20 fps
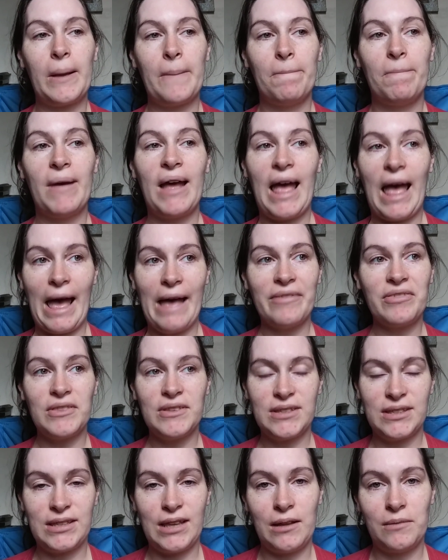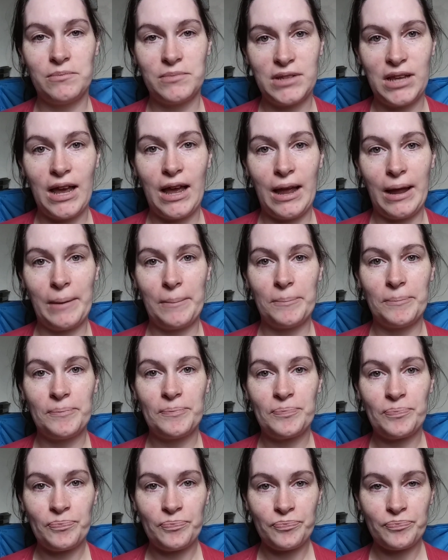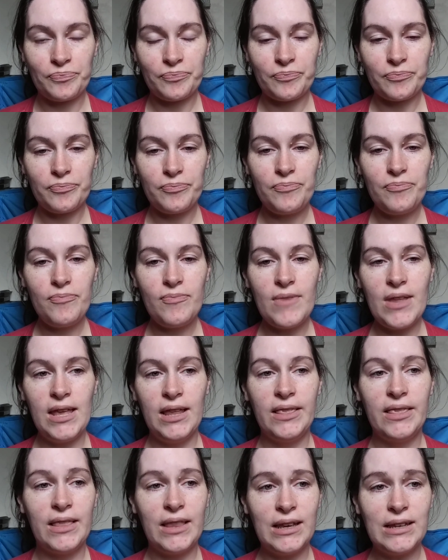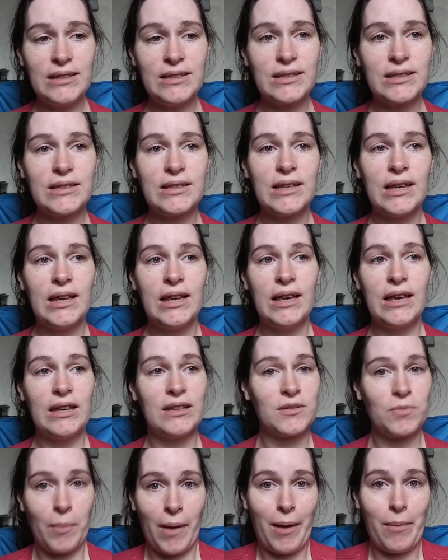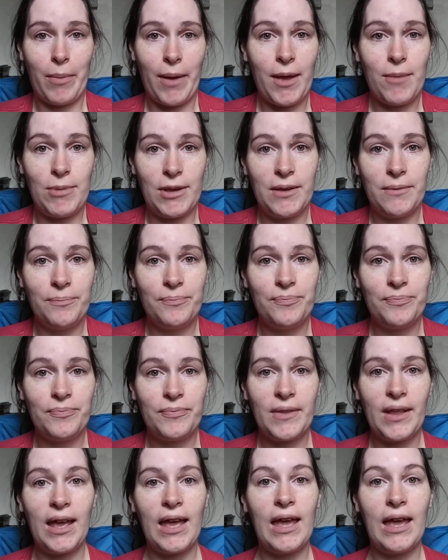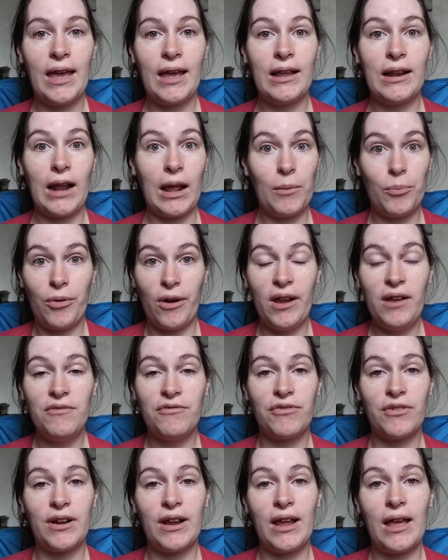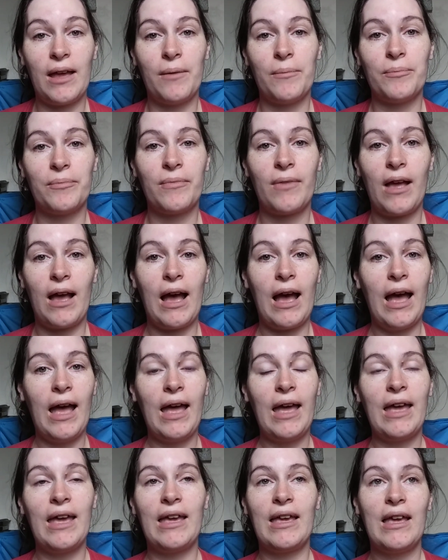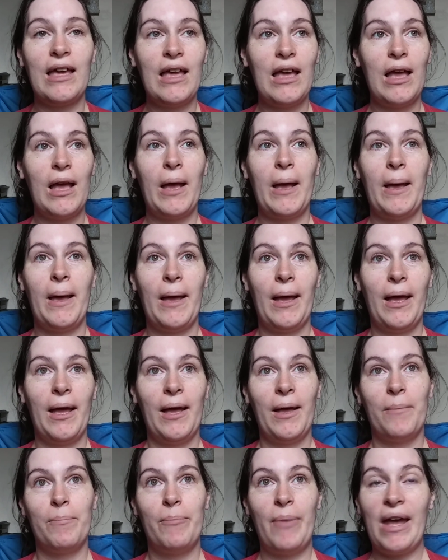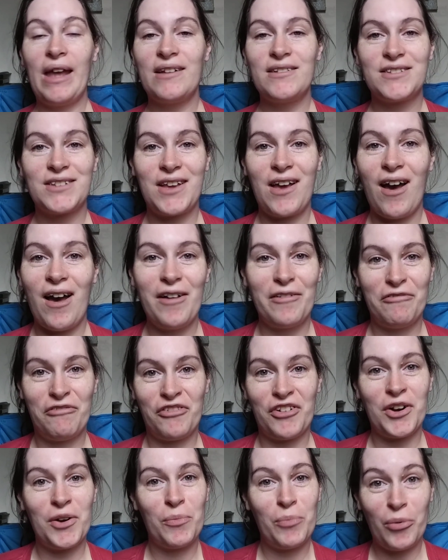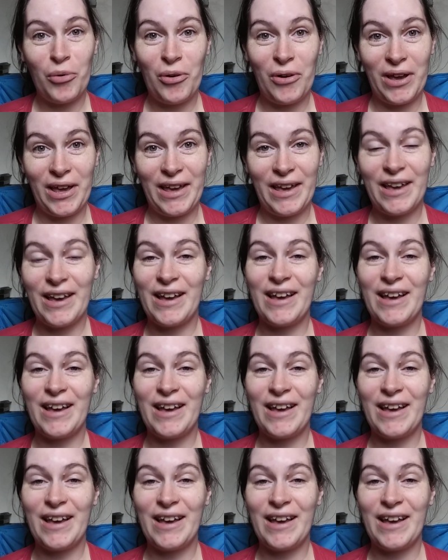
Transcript: But at the same time, this is my baby, and I prayed for him. I begged God for a boy.